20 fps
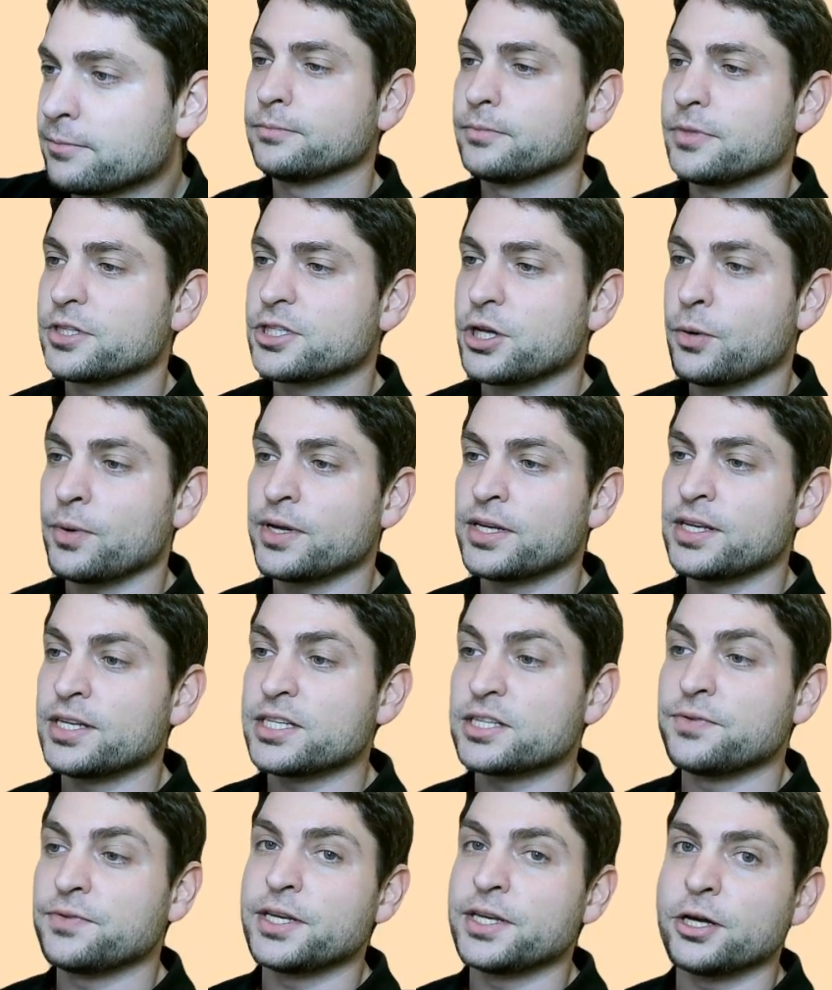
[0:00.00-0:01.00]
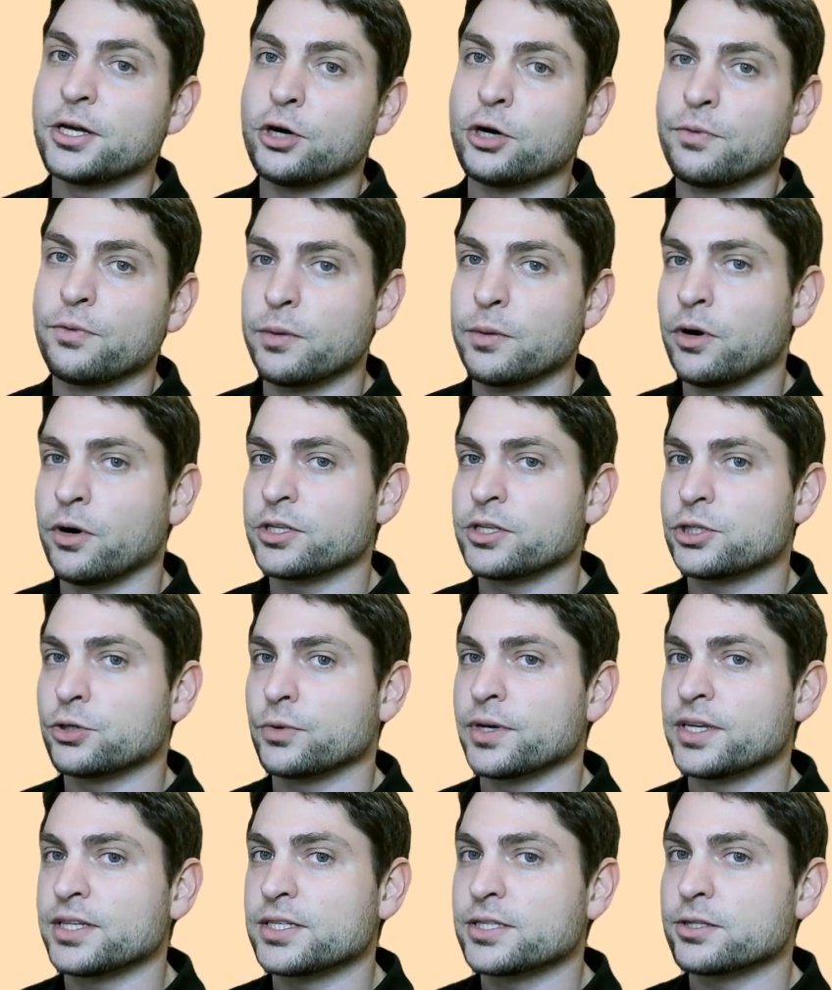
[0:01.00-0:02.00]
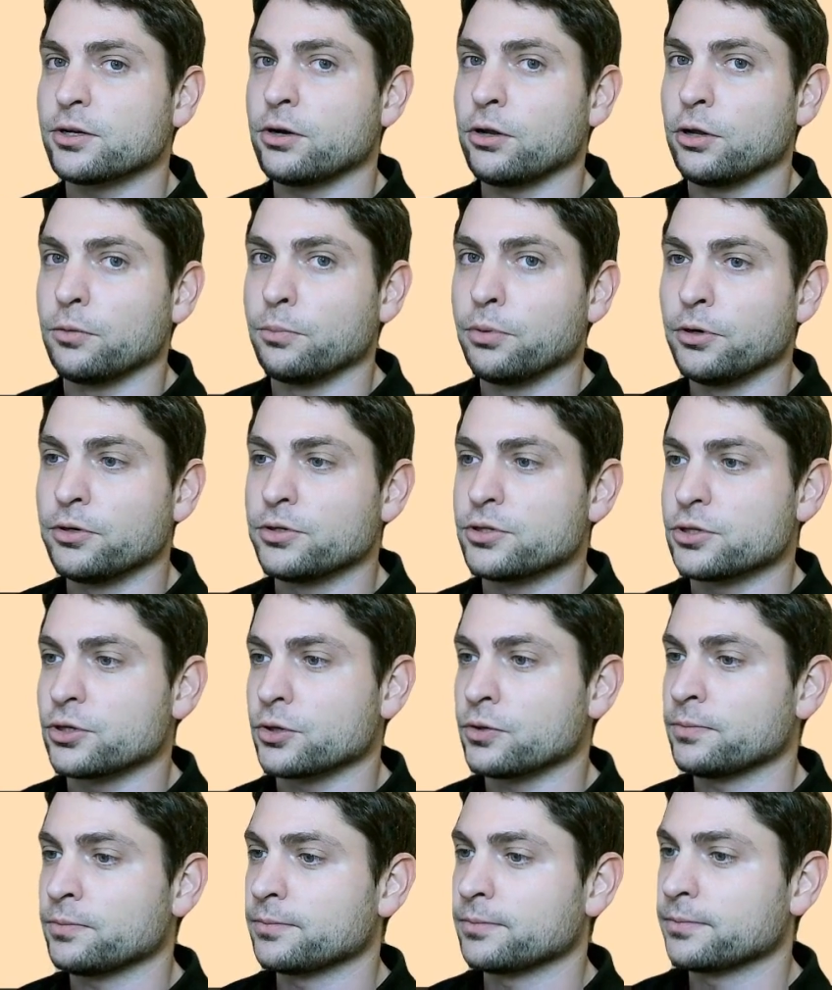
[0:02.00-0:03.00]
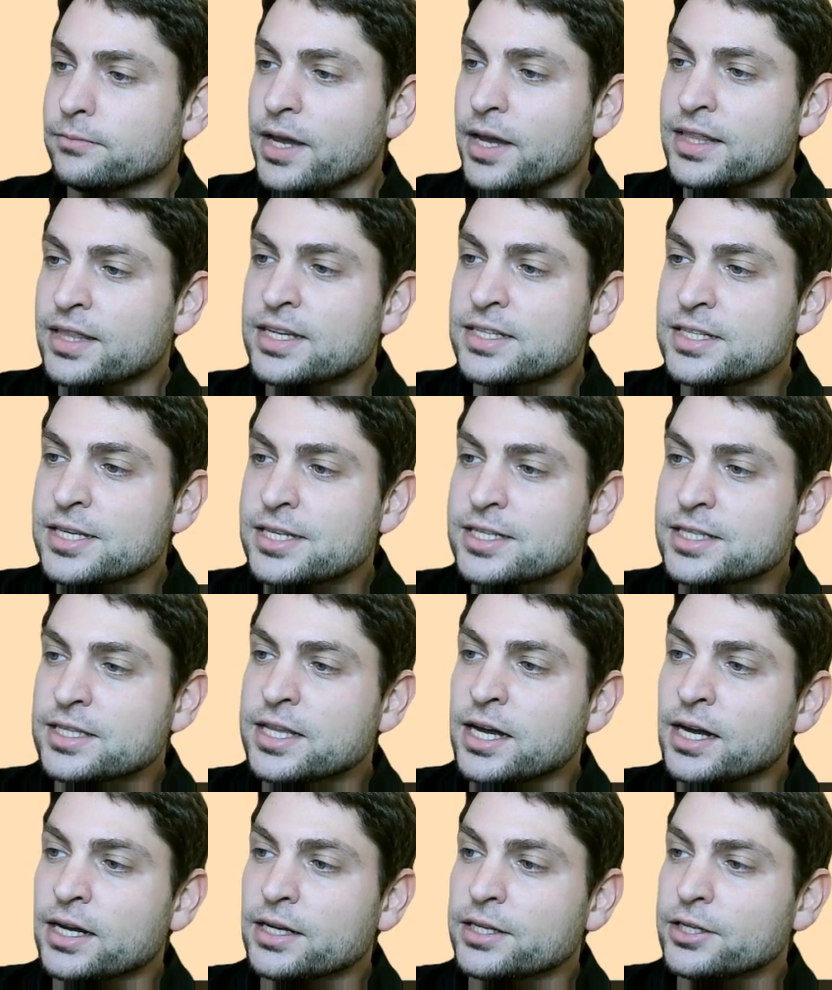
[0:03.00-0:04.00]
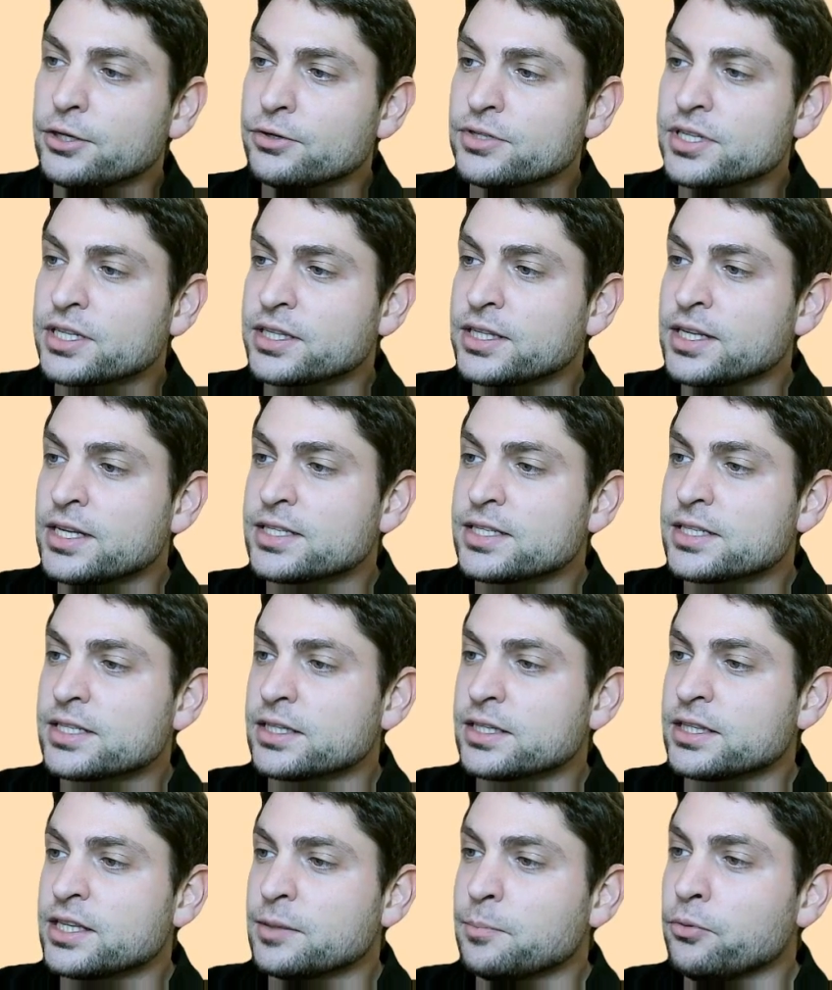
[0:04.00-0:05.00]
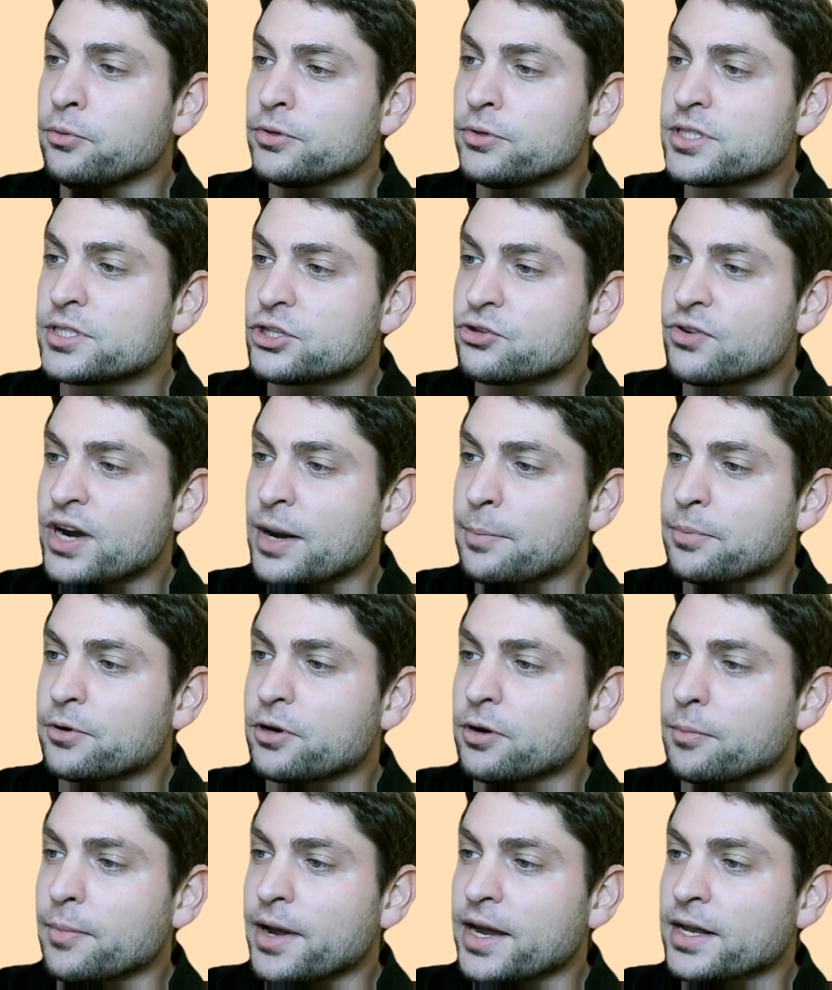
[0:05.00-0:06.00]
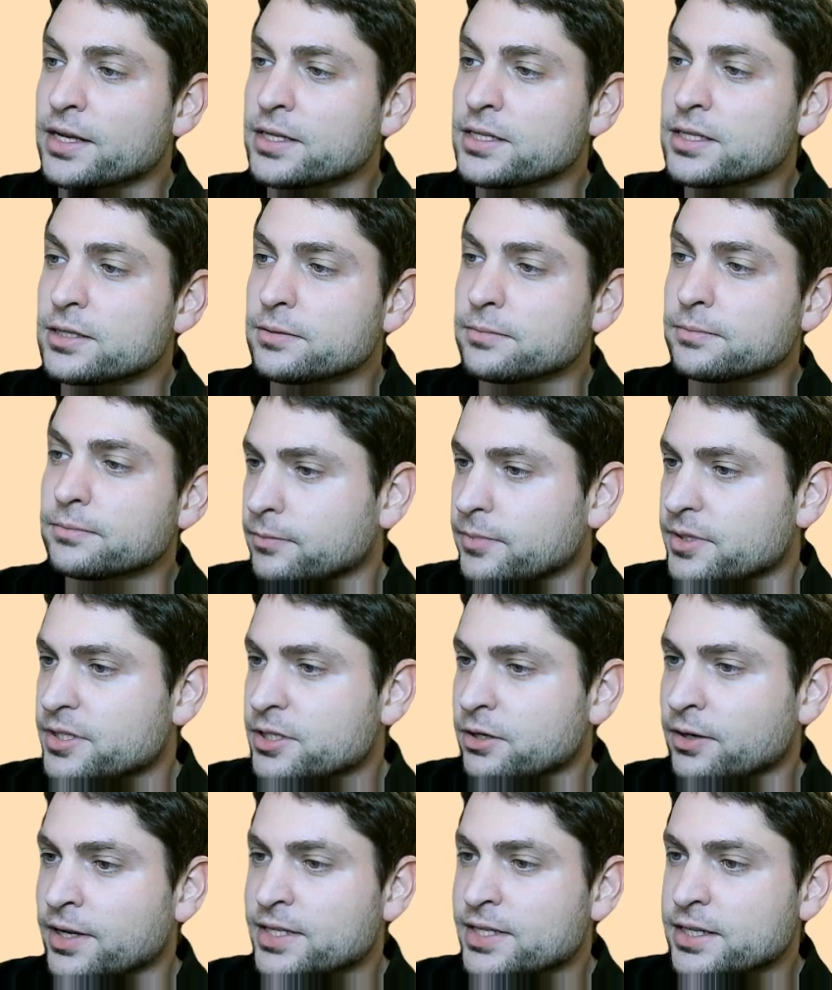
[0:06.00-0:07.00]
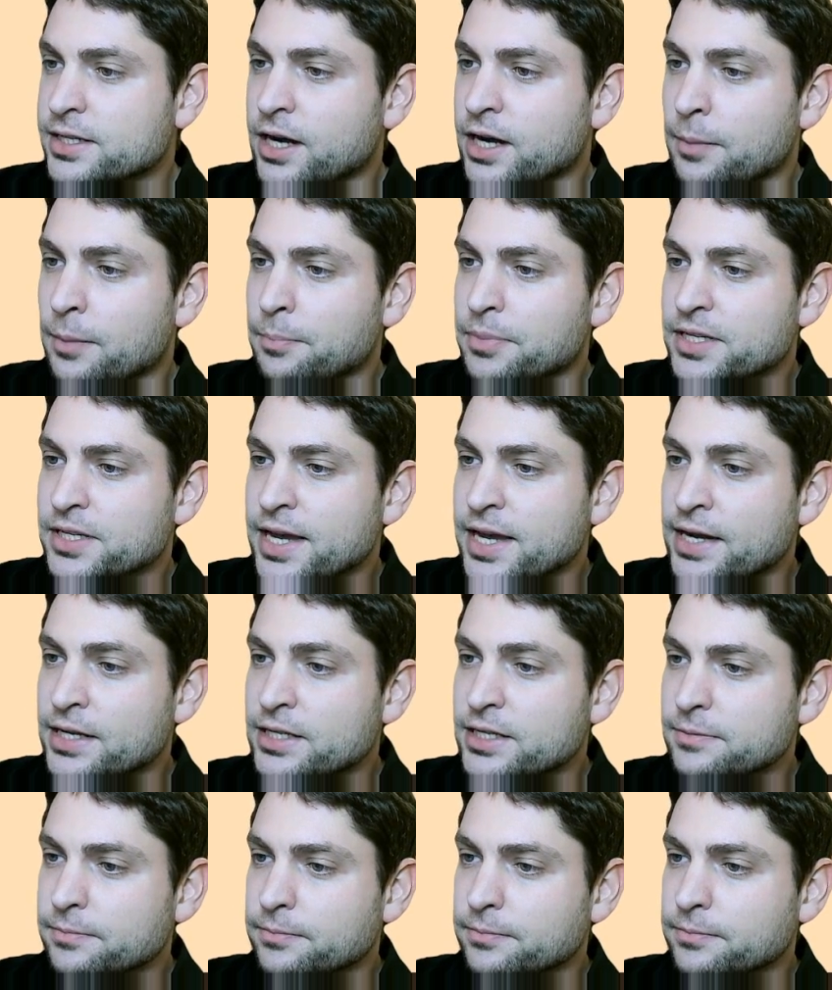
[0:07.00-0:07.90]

So in this video, we want to install Ubuntu. And this is done using this debootstrap command. So let's copy that.